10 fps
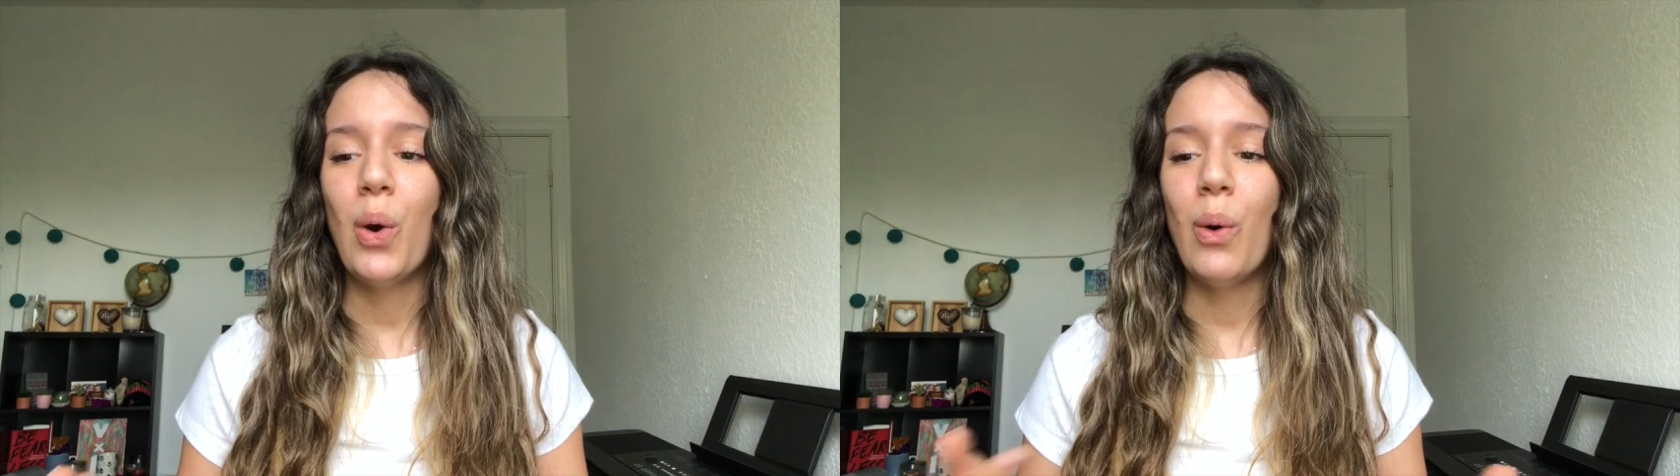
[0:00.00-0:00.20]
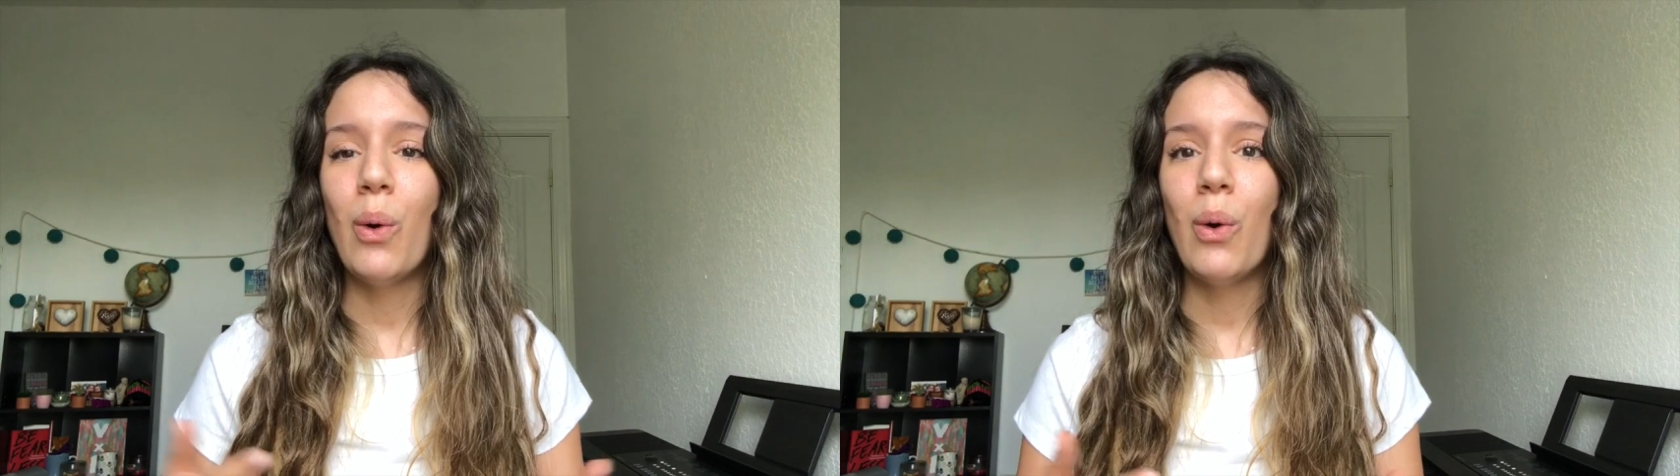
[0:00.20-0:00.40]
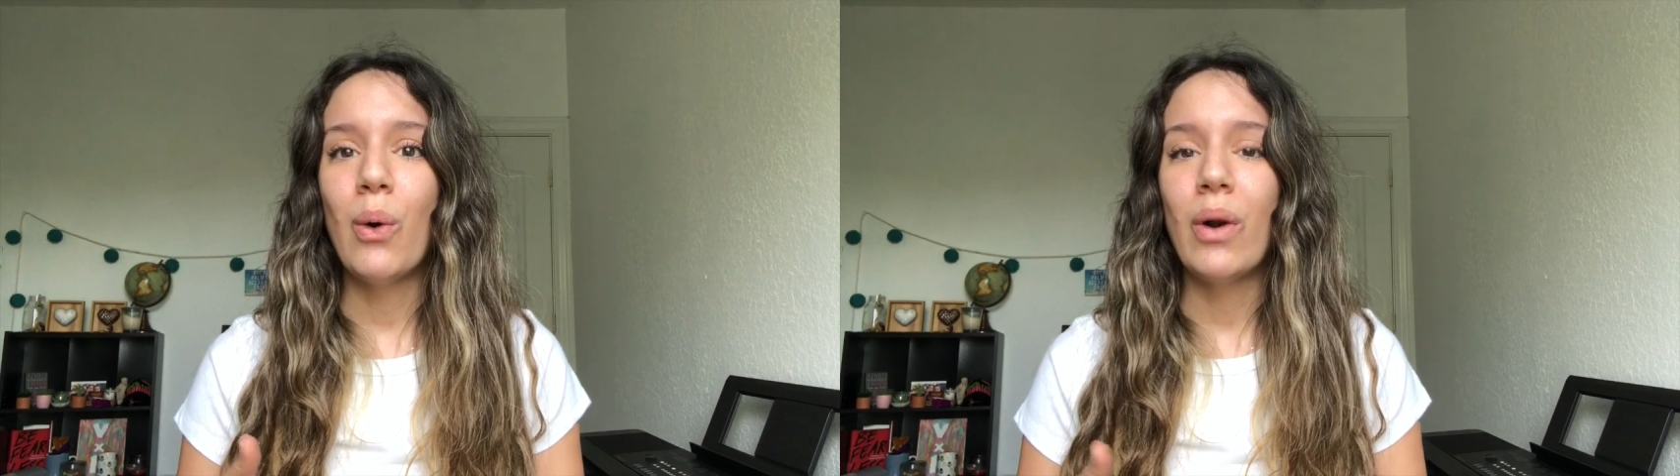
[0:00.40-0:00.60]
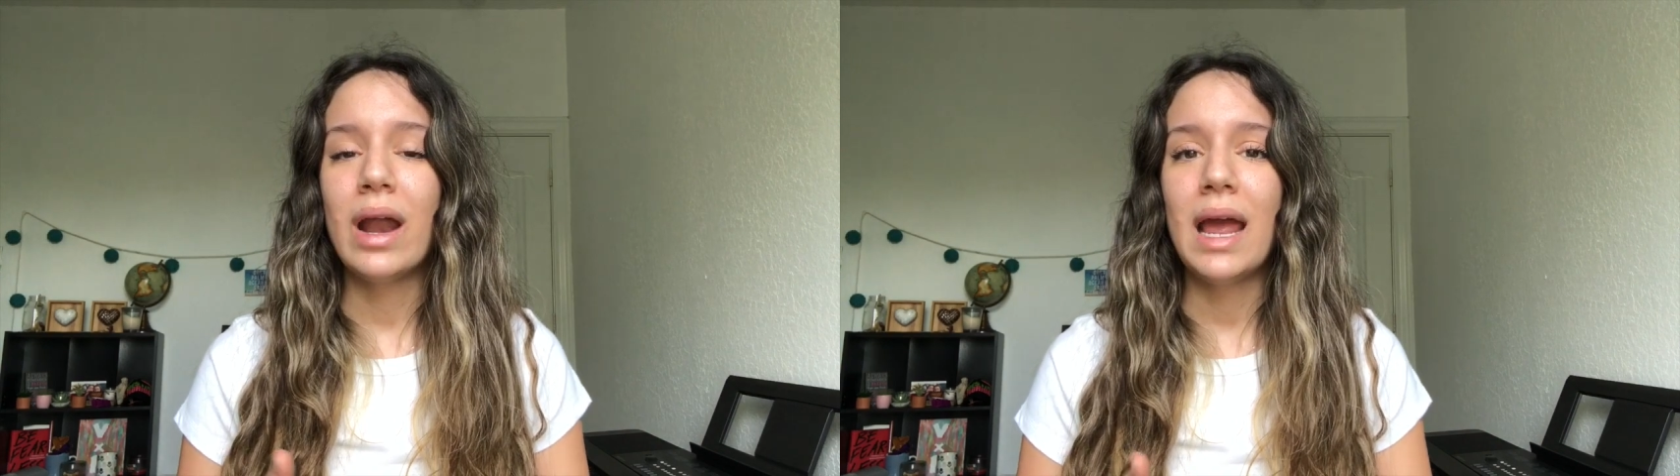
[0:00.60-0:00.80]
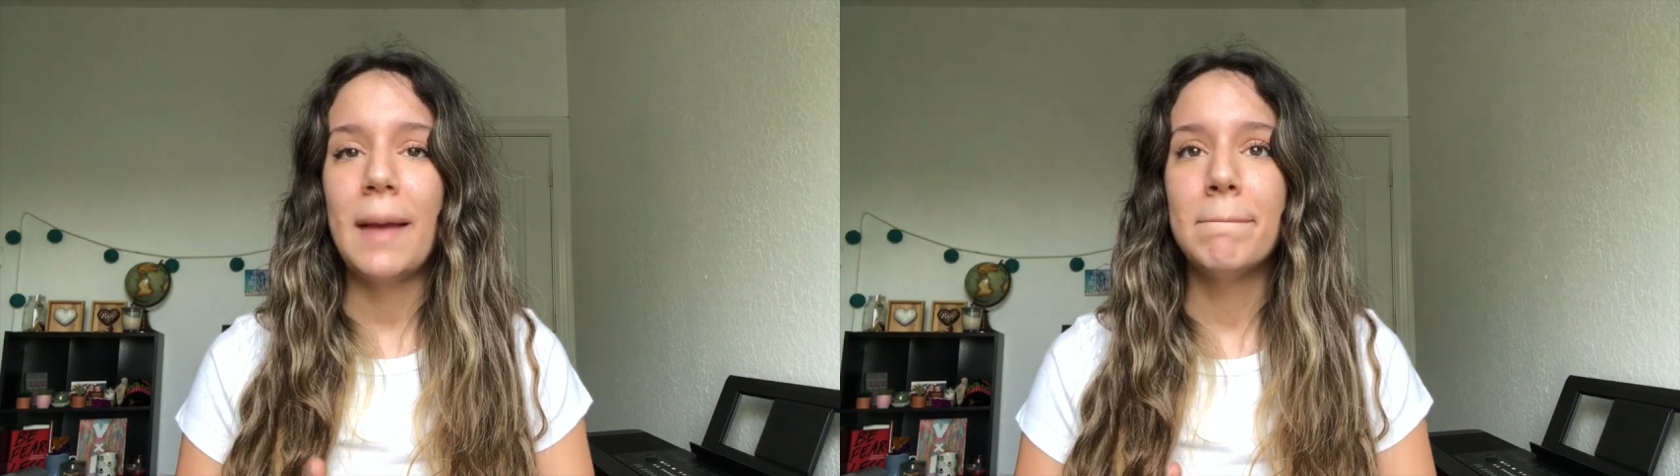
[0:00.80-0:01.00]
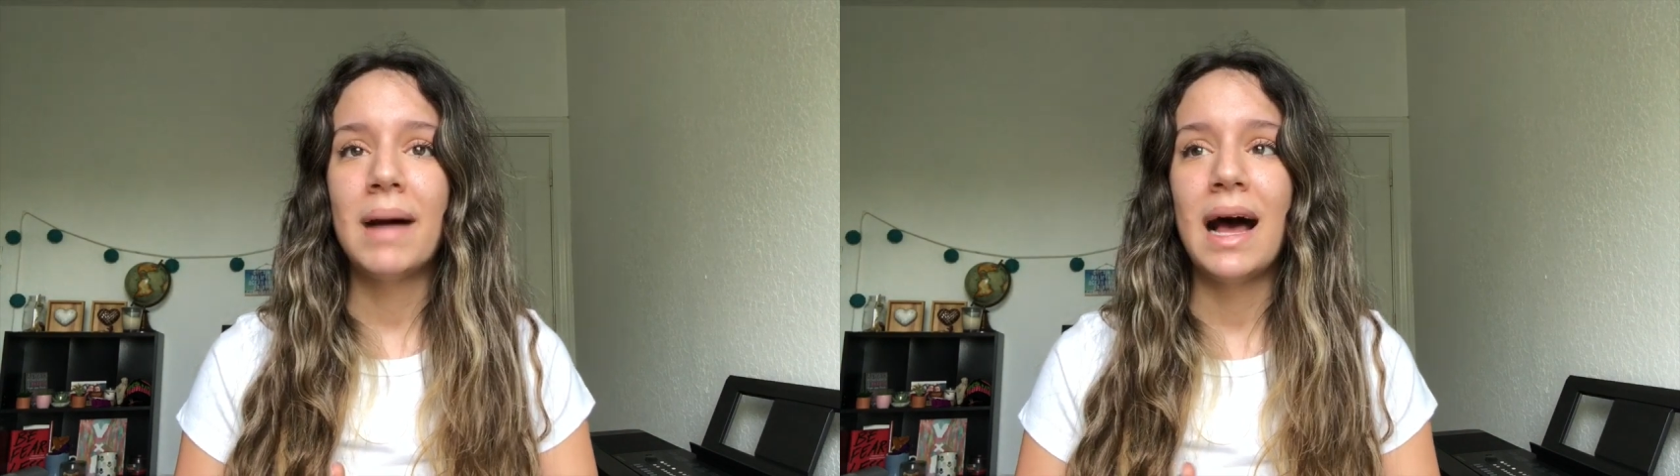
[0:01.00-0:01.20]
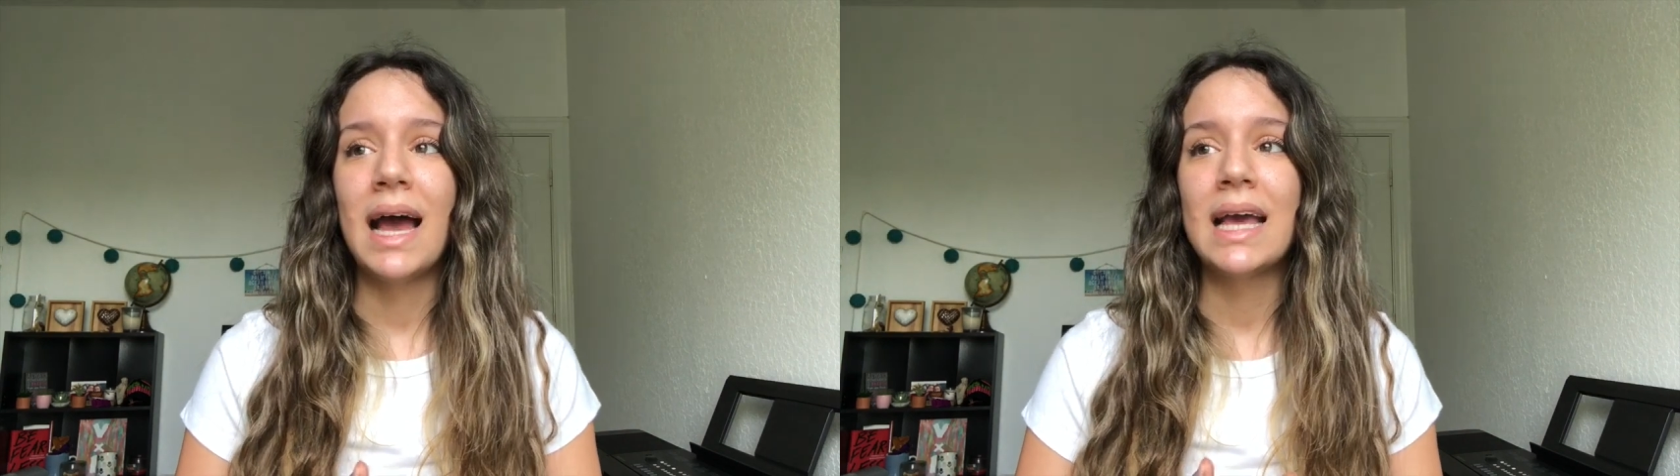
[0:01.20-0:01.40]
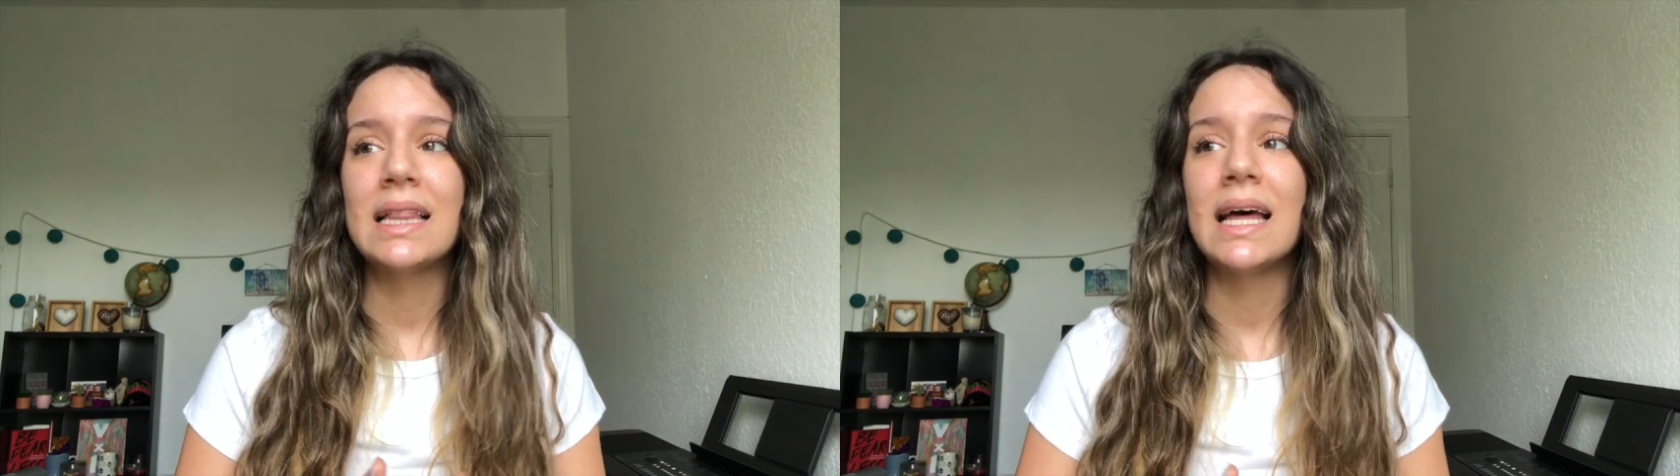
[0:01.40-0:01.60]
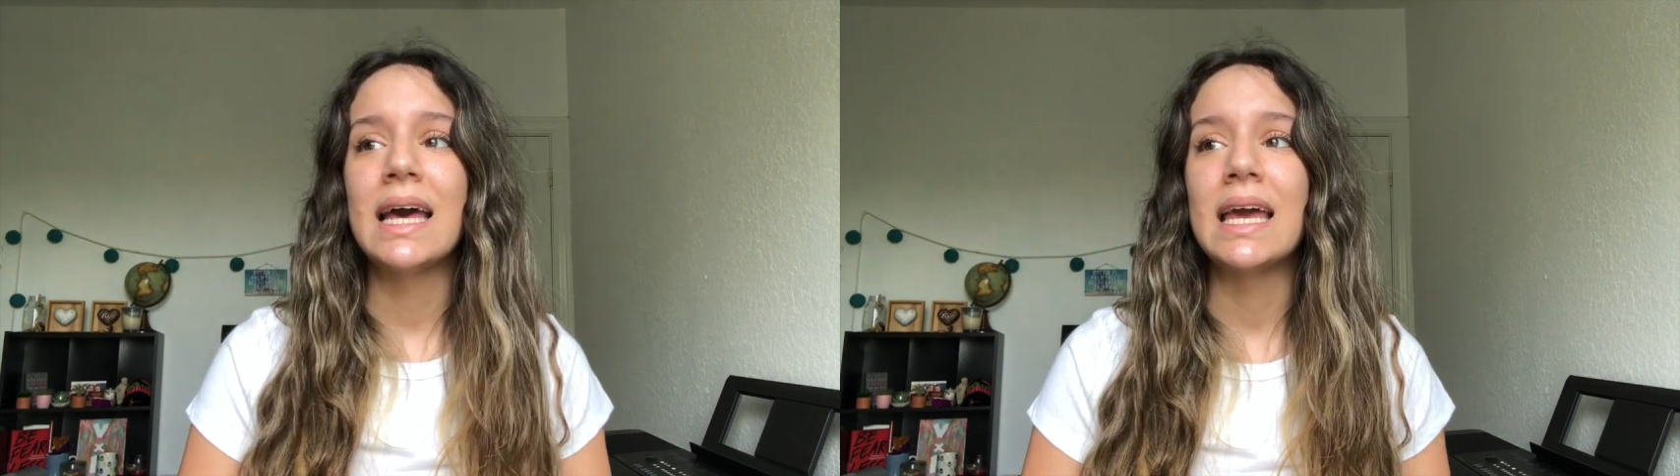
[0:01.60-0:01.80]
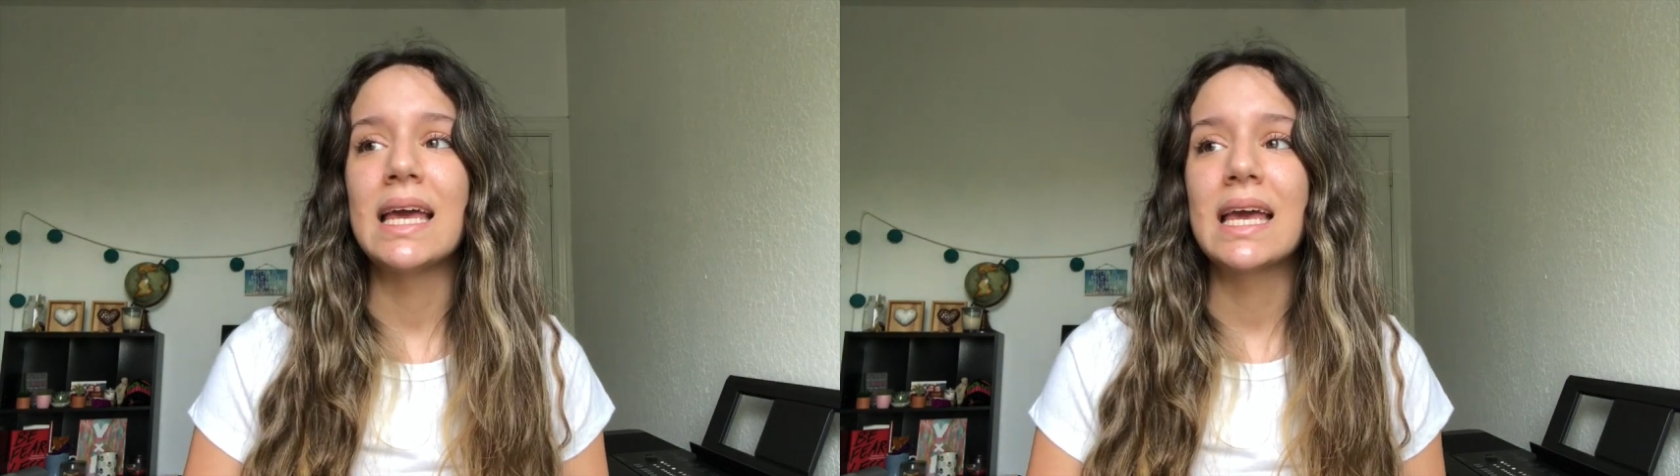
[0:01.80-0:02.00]
or am I
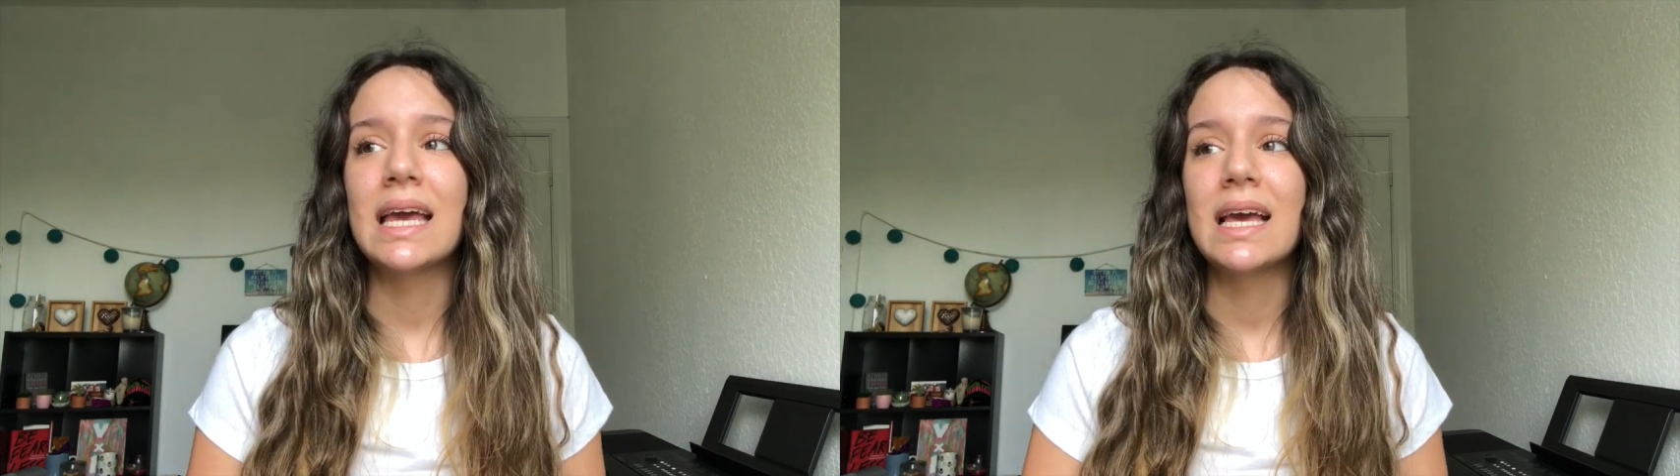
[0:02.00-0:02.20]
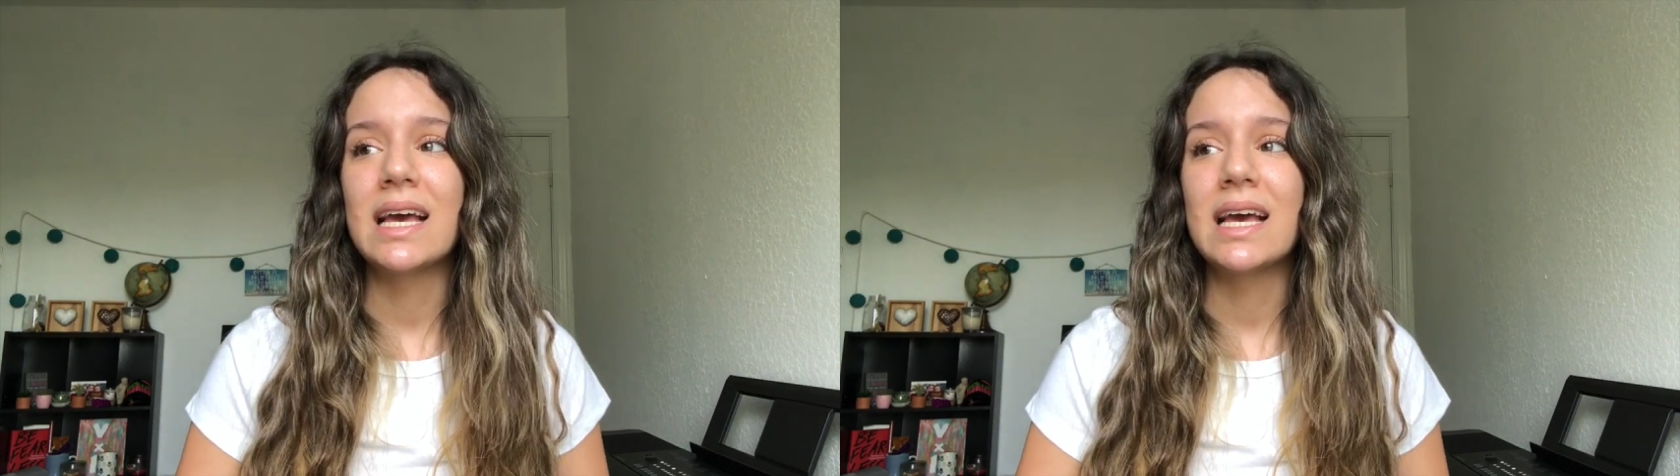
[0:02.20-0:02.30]
like